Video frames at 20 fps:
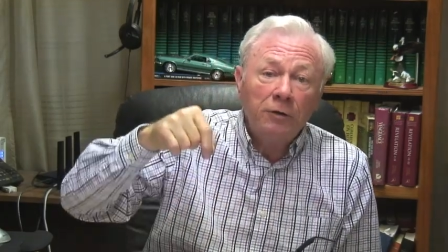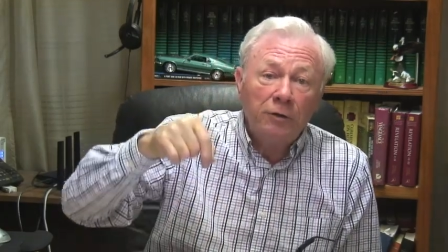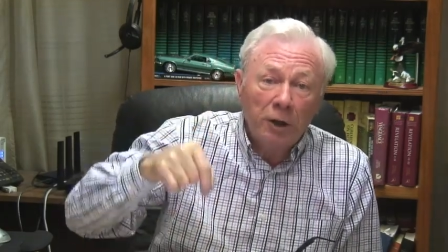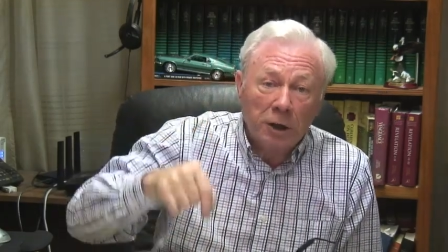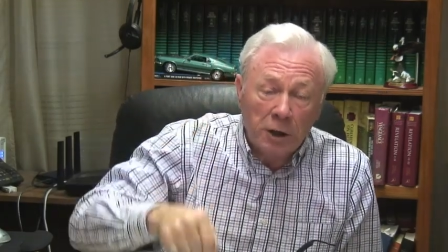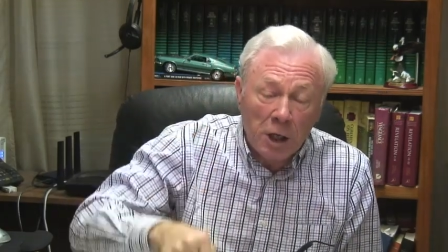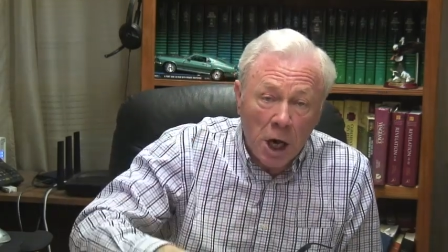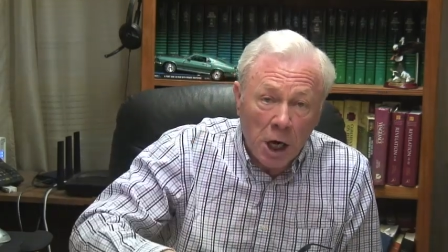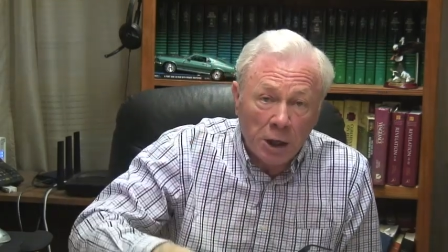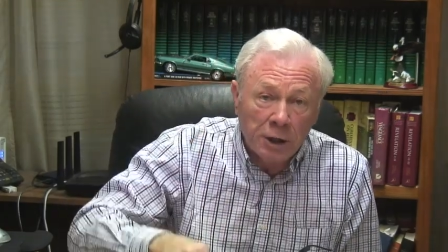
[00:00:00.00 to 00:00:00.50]
the
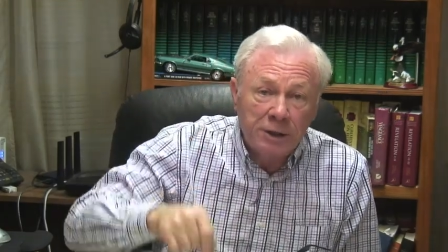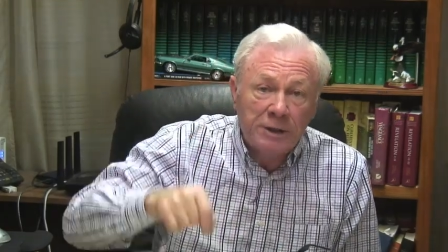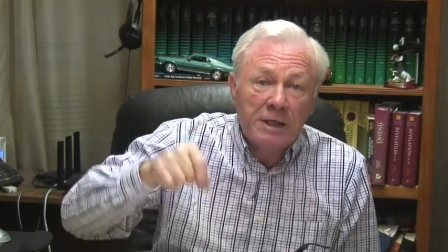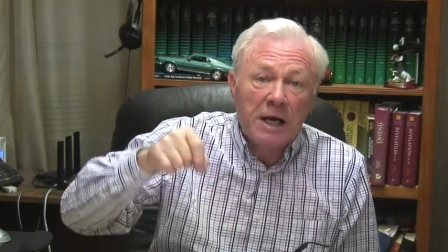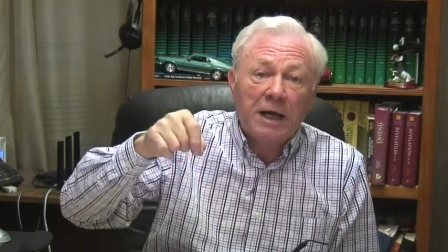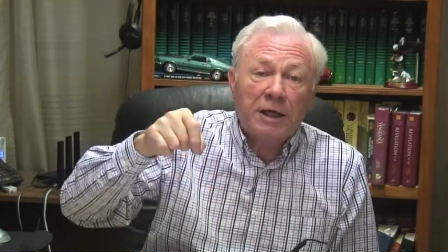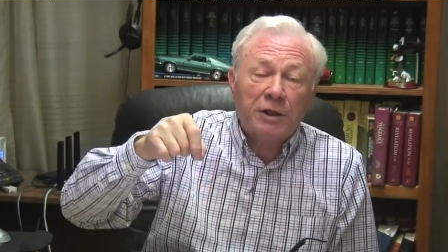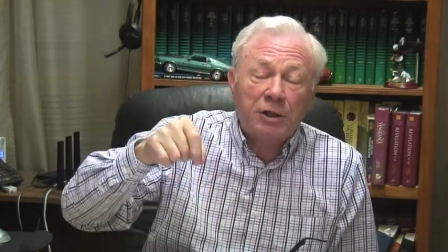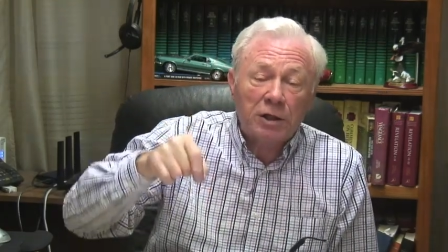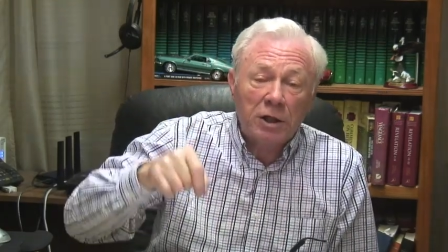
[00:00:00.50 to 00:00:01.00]

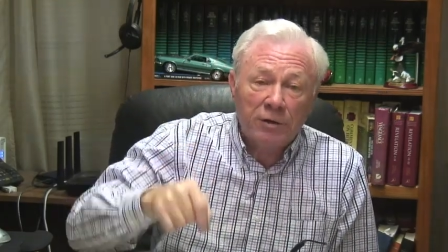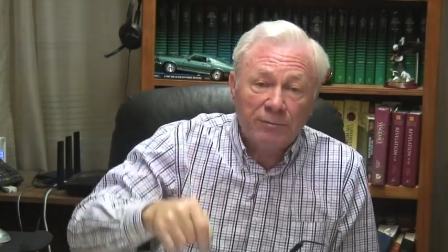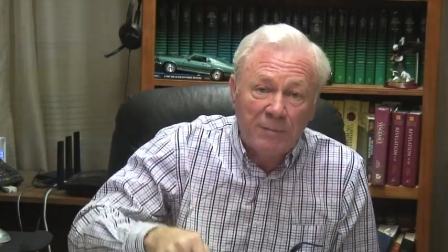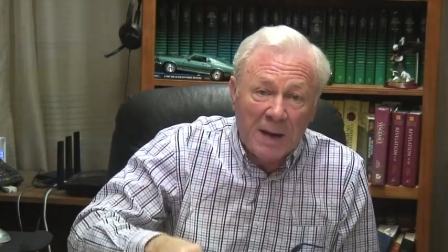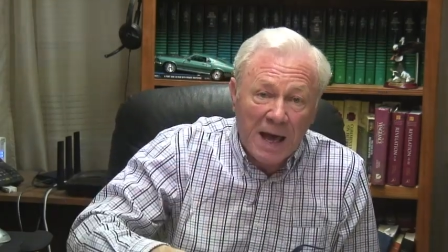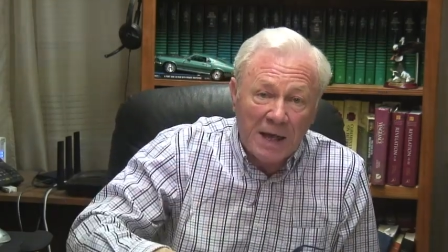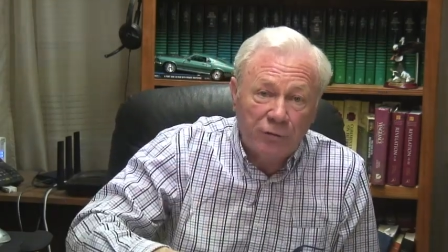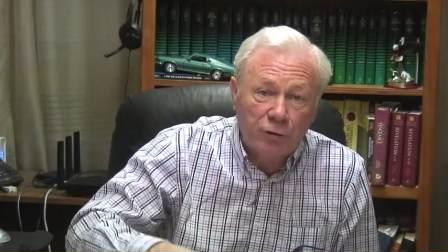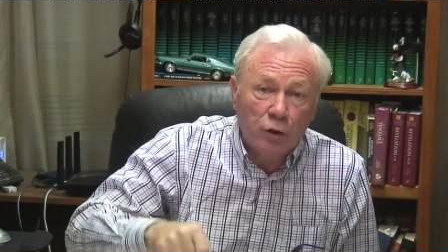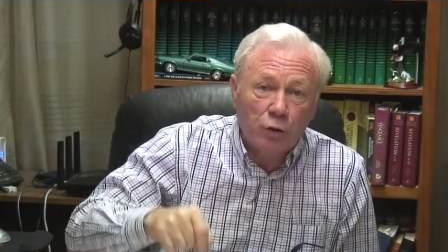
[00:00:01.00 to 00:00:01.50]
context of
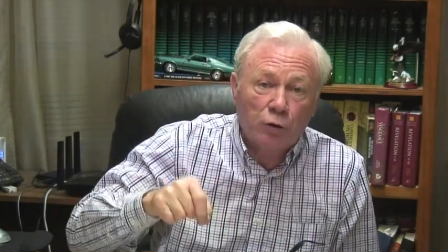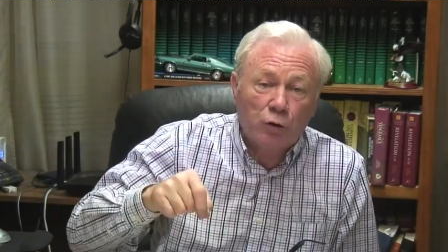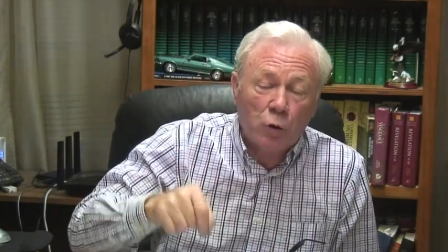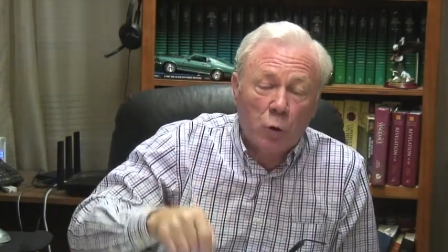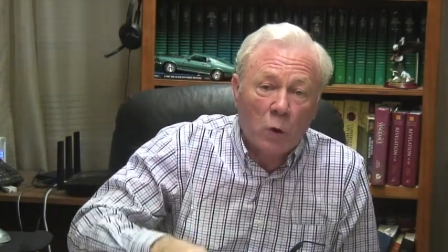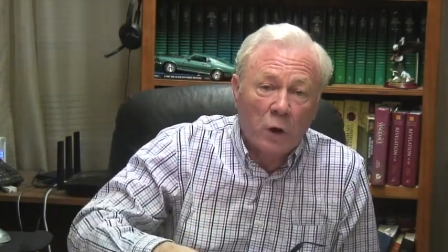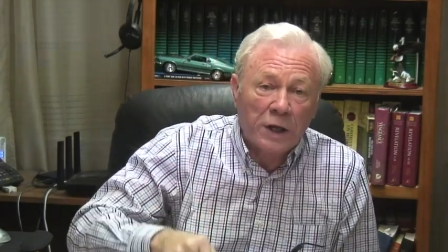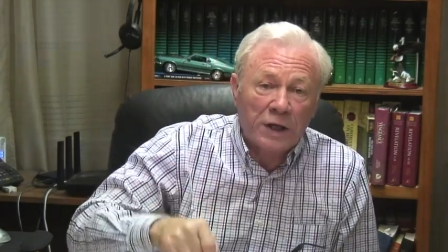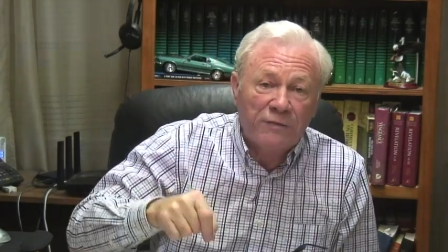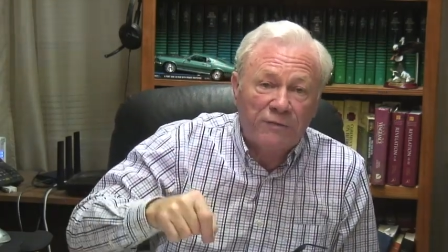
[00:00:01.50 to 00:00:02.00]
Matthew
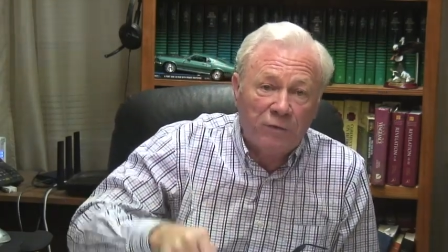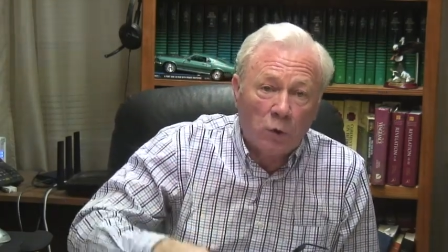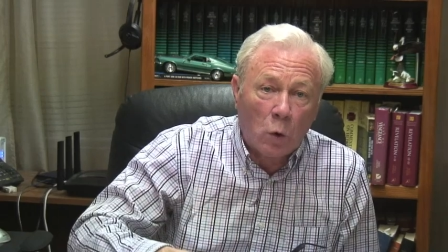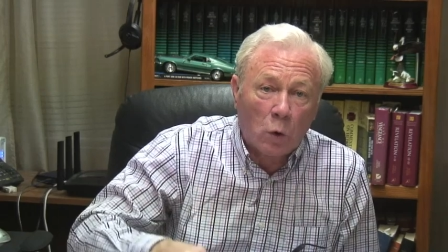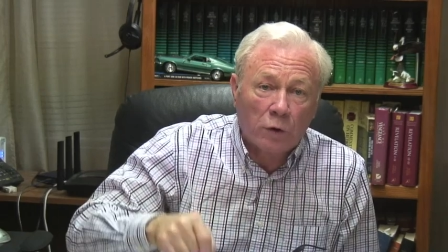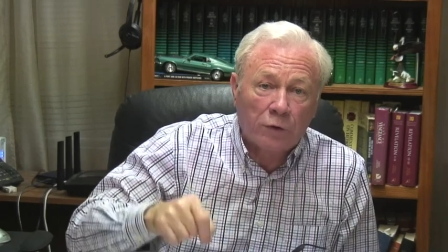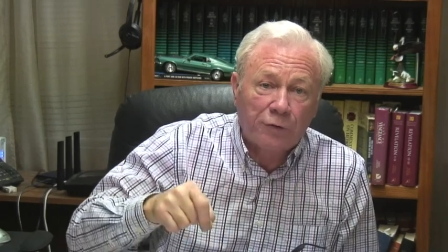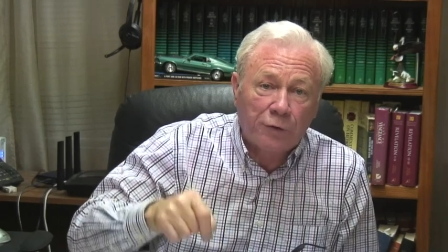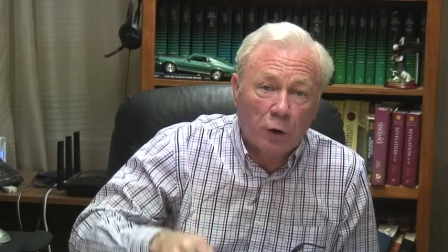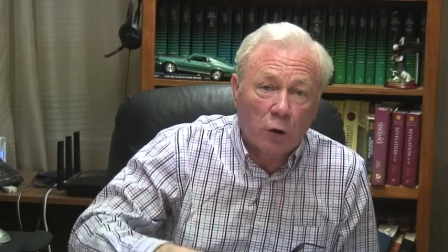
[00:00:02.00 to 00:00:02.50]

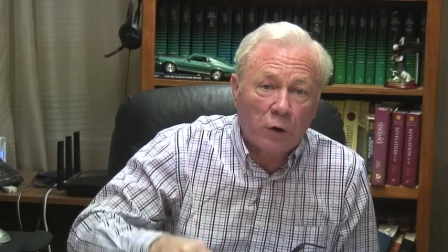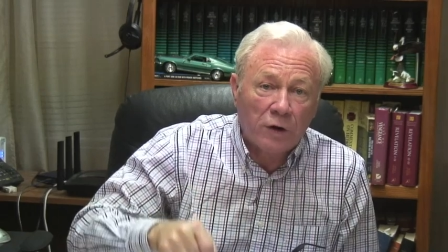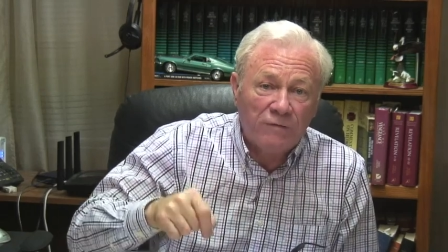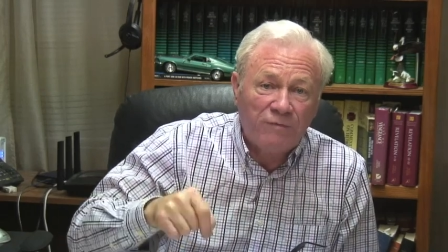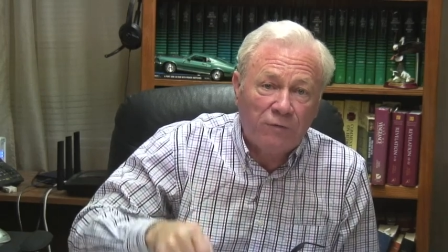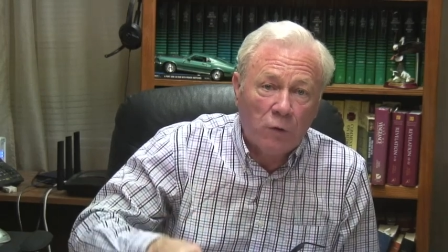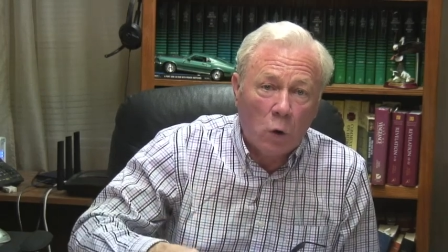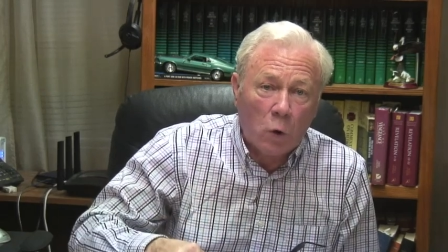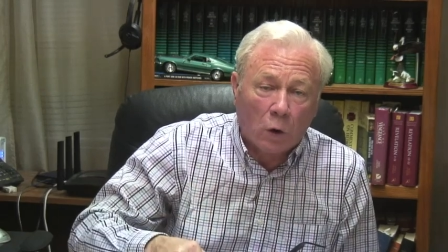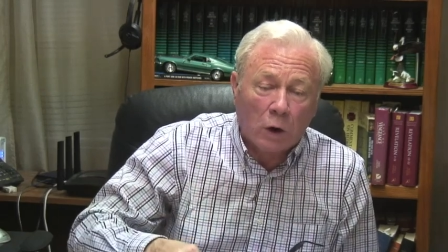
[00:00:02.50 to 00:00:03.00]
24
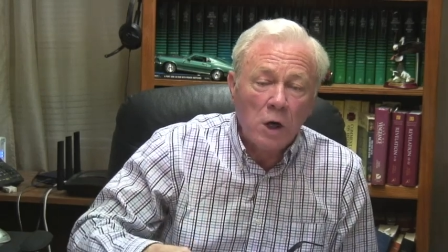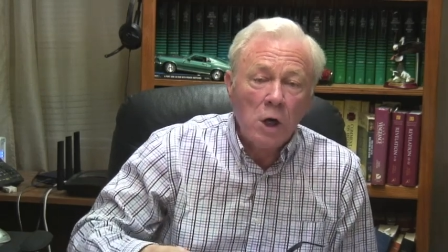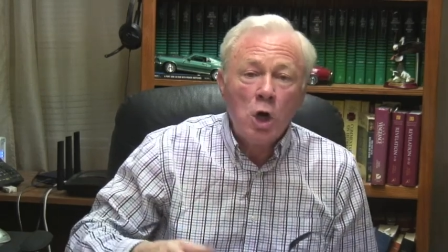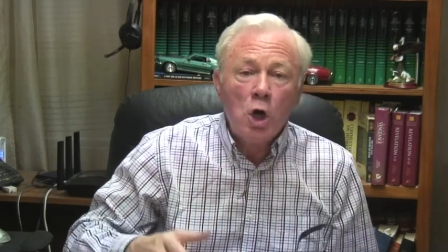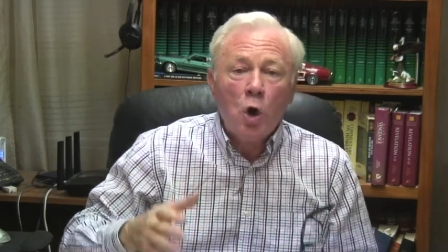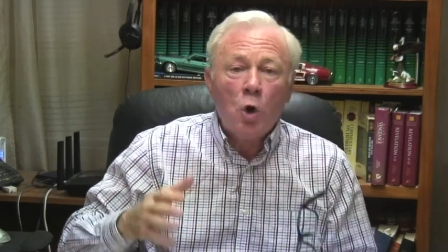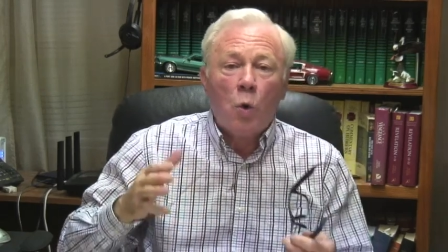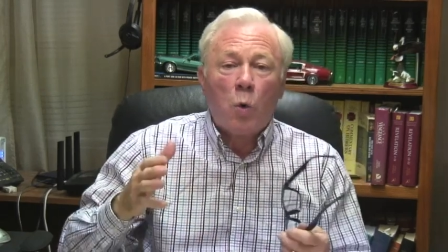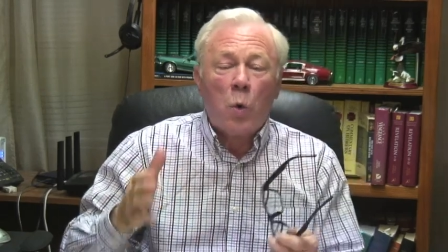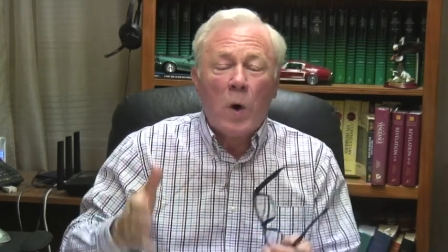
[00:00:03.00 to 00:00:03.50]
34,
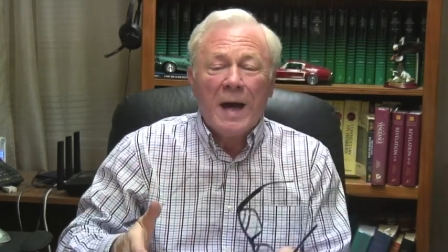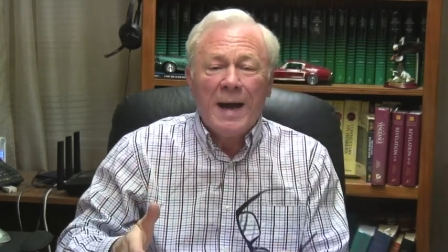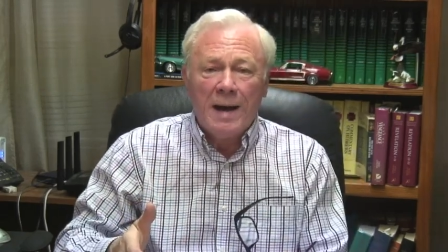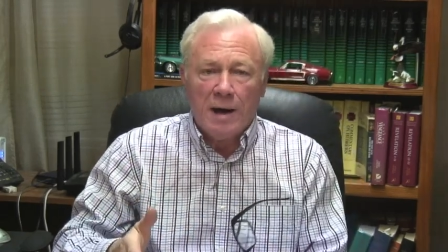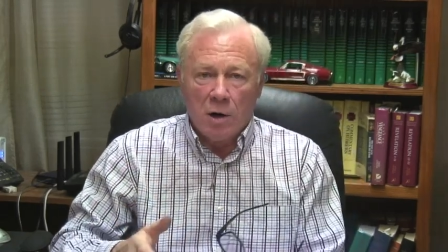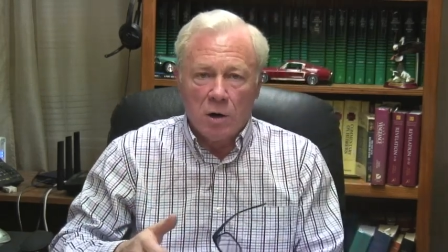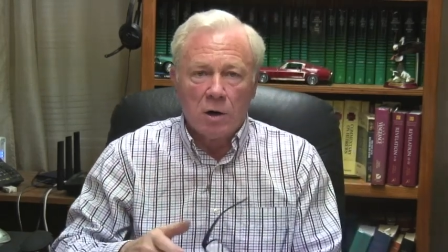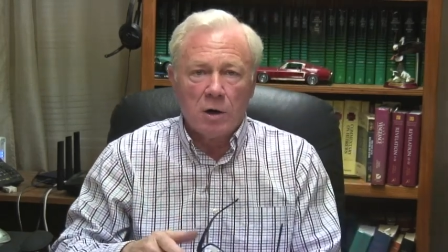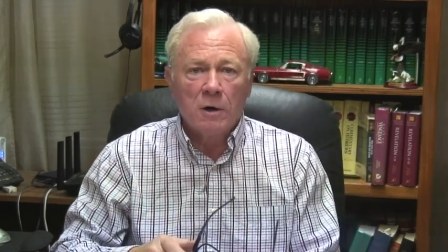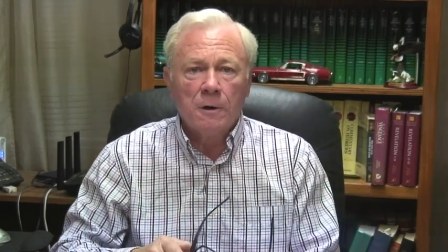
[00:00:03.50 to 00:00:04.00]

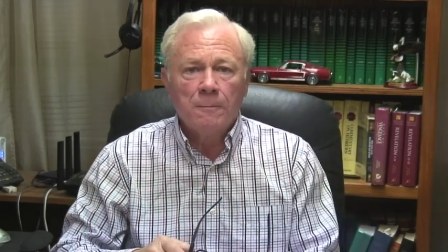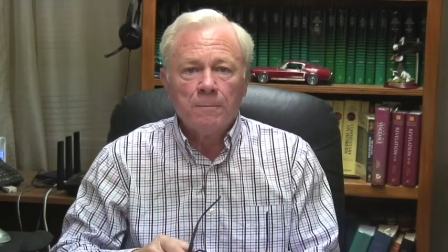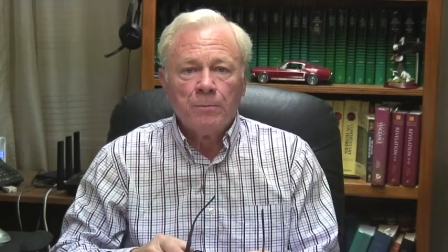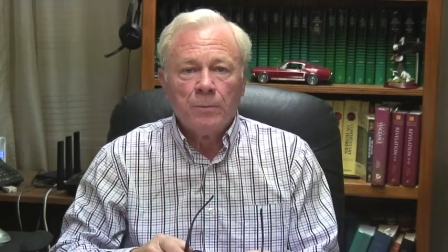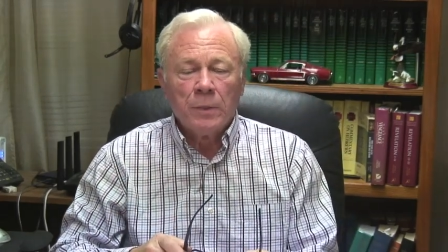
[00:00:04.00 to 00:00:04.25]
where